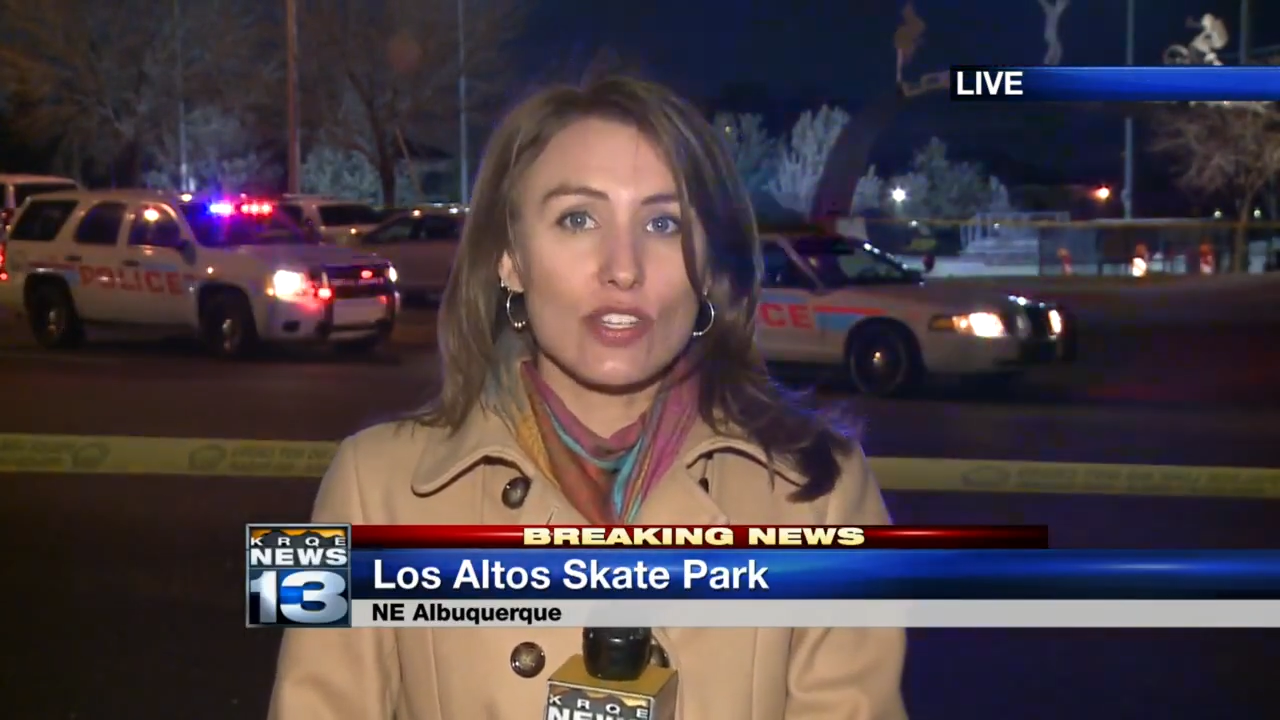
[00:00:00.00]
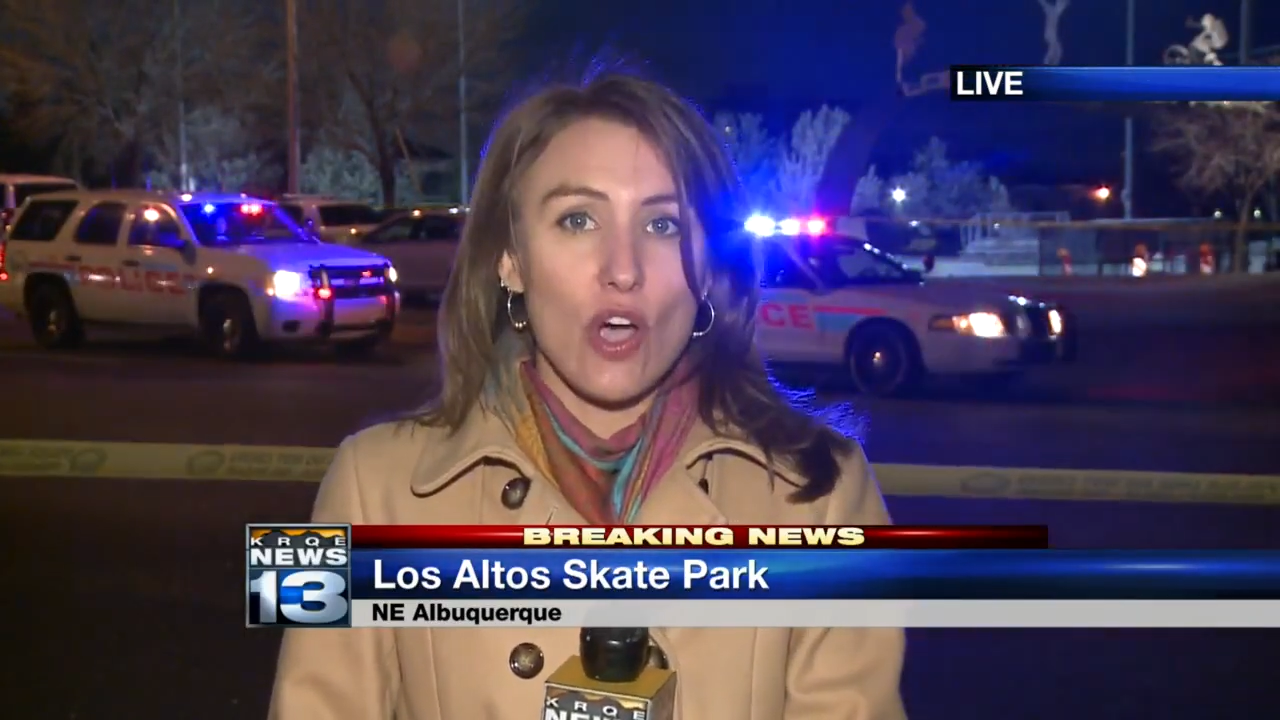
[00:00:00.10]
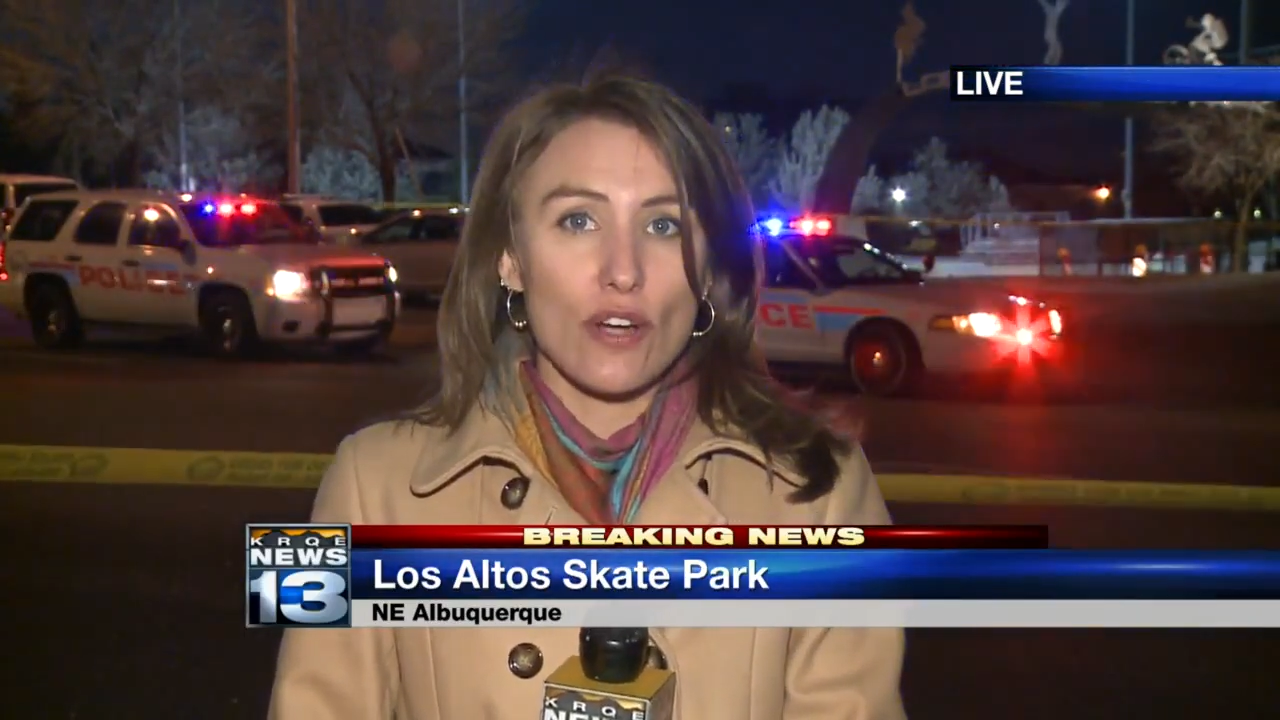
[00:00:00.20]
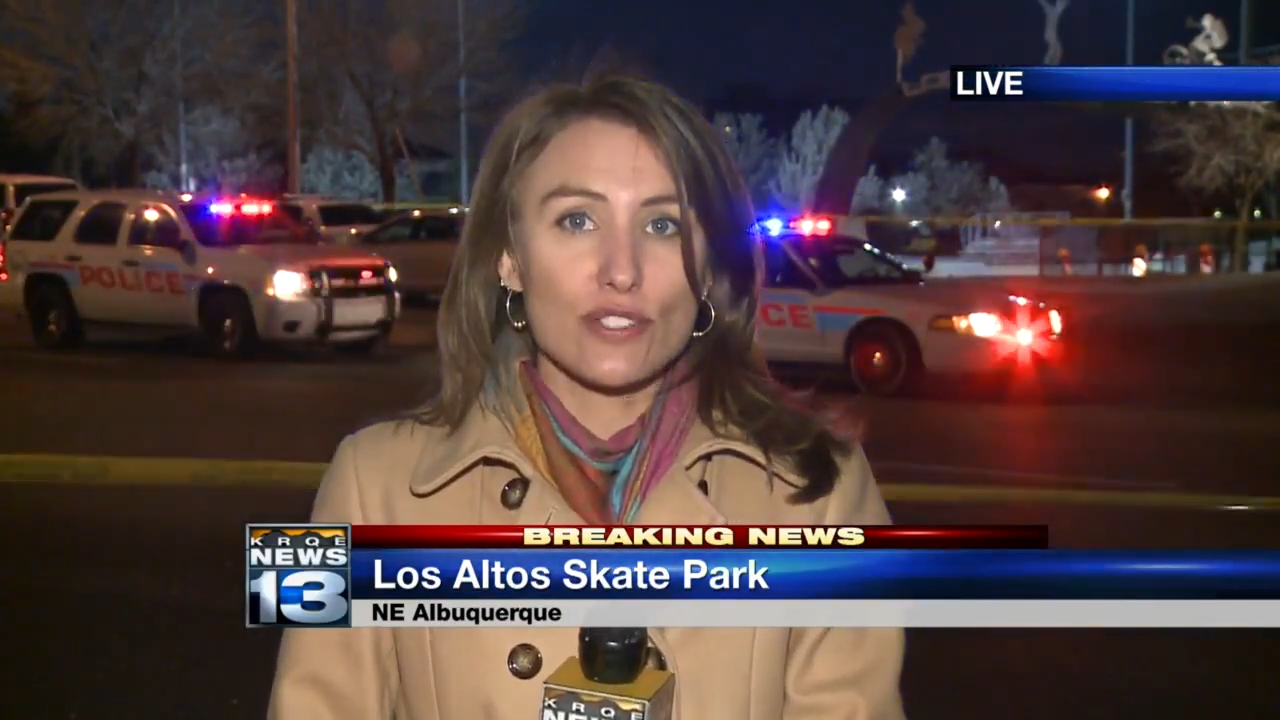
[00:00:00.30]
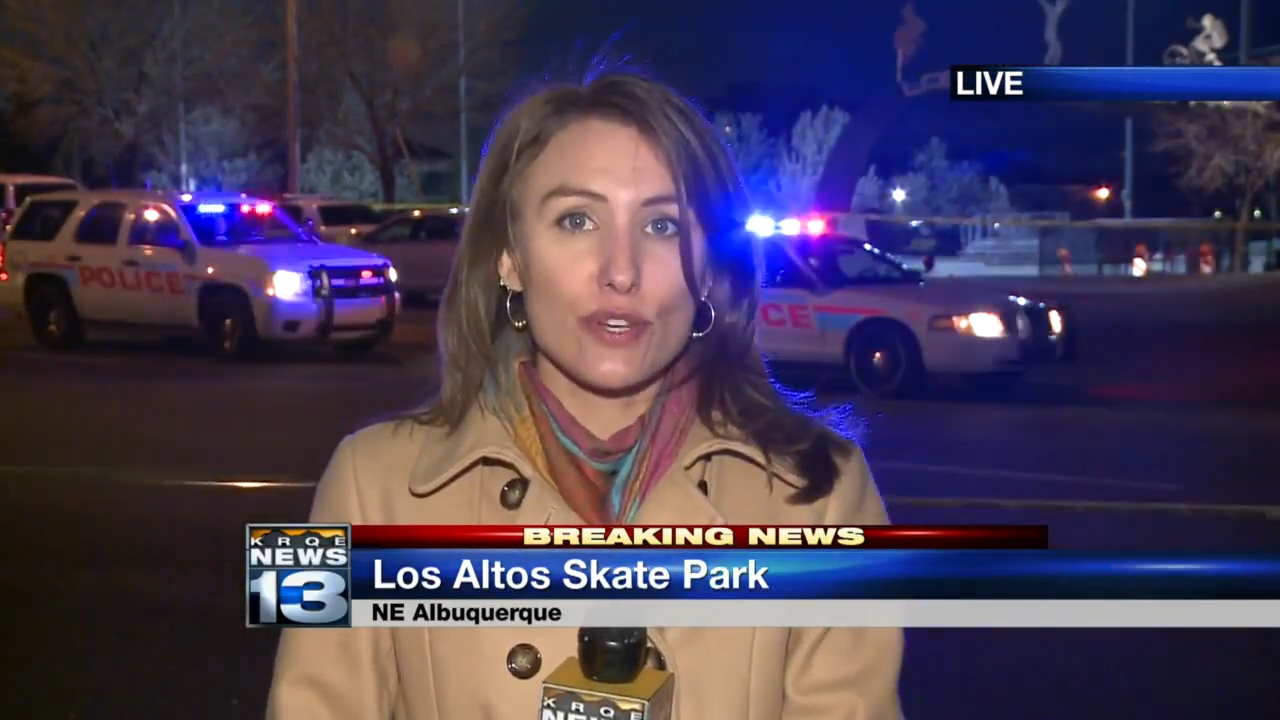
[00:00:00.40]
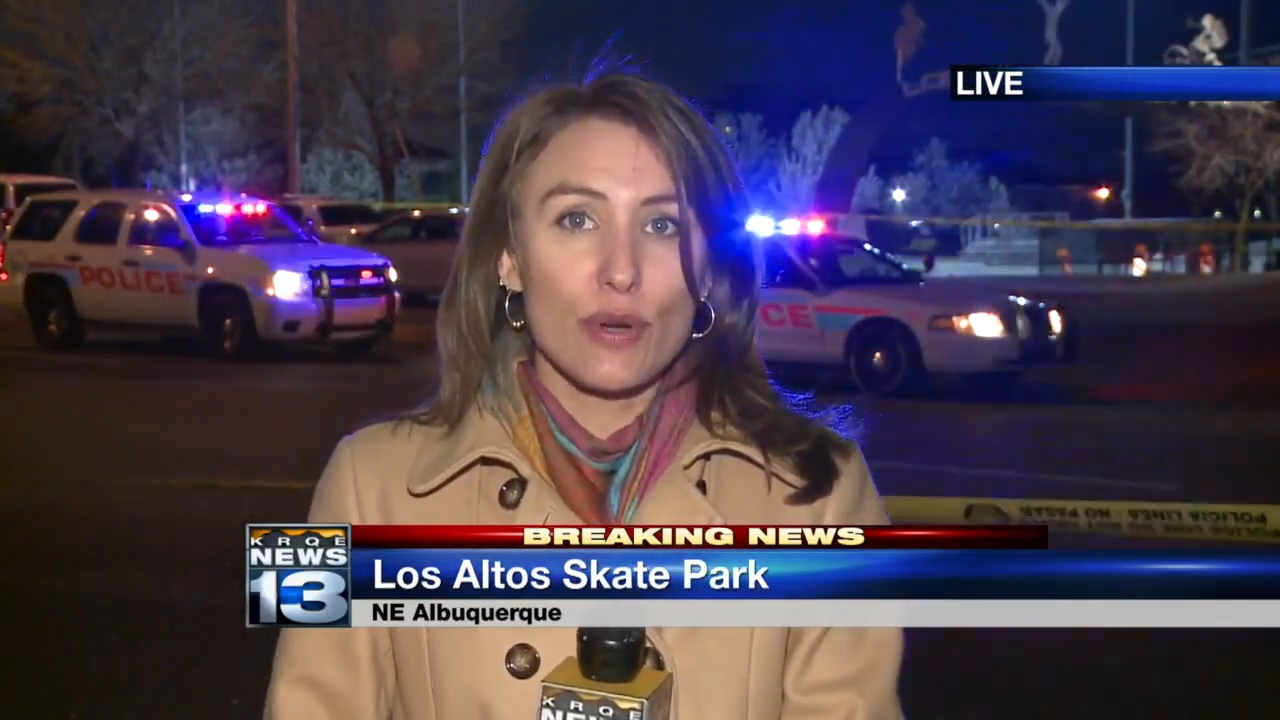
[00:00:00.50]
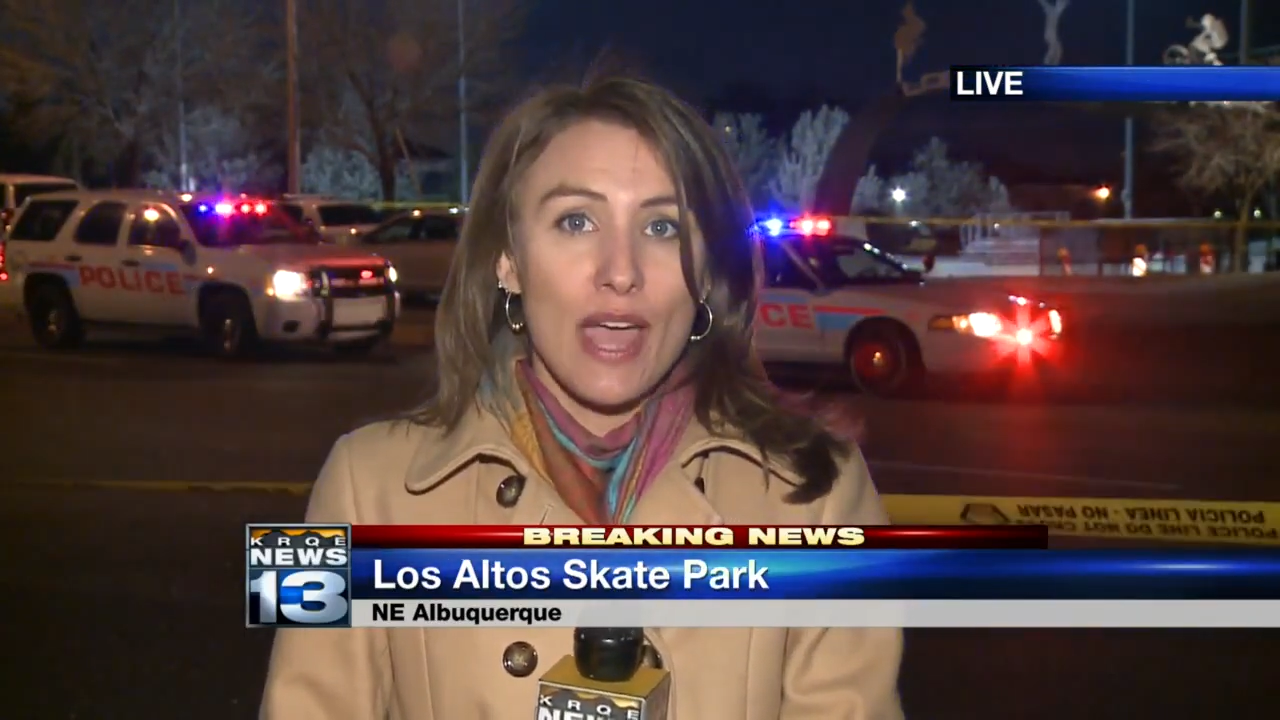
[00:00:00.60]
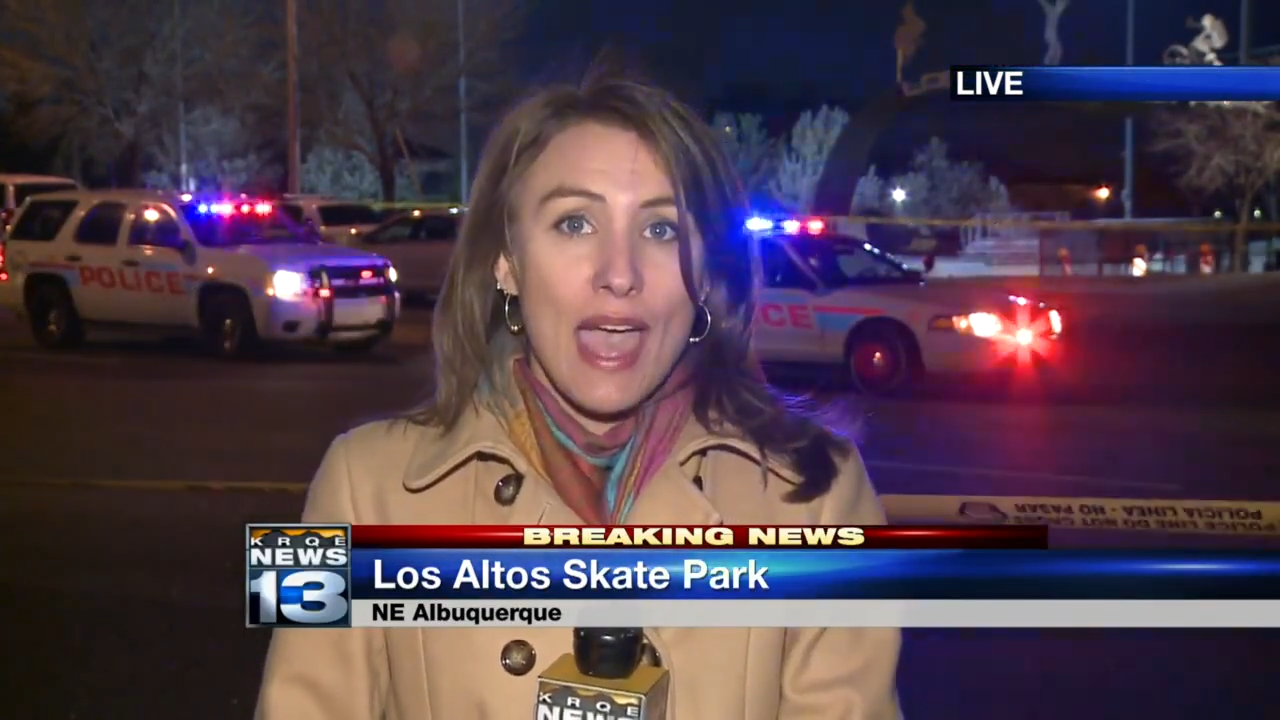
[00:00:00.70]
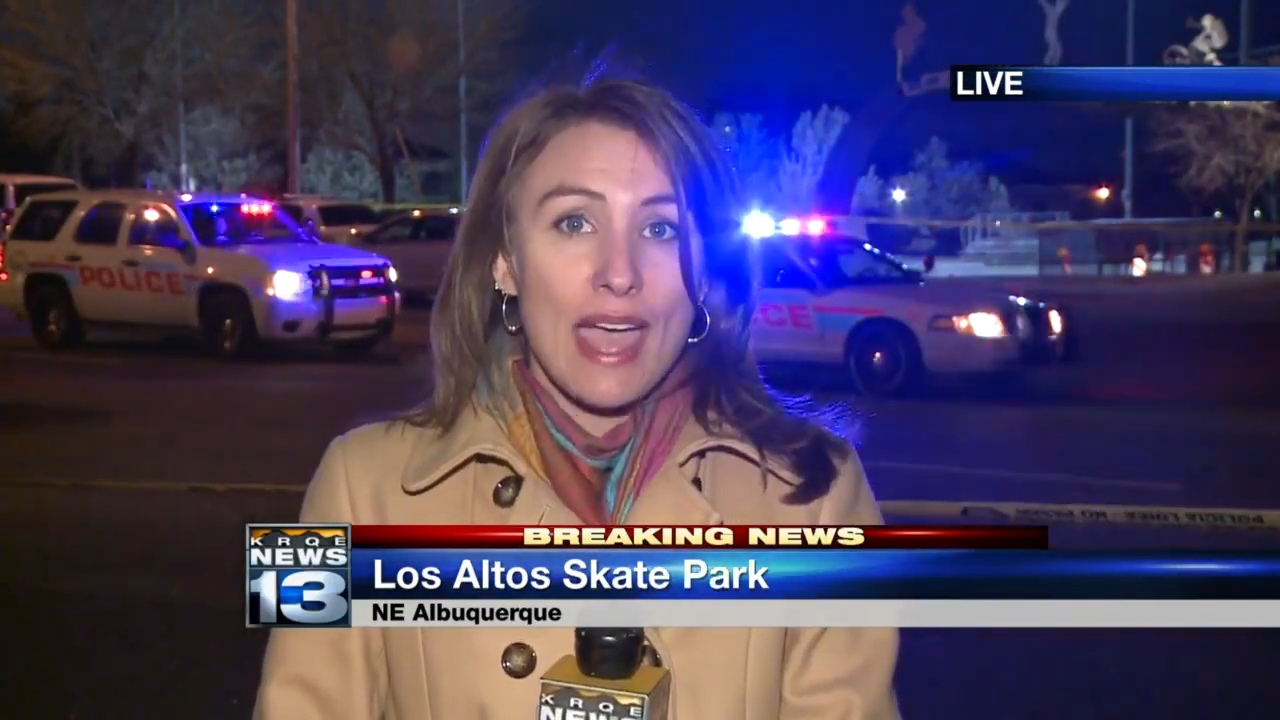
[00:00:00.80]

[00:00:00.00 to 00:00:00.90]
talk to,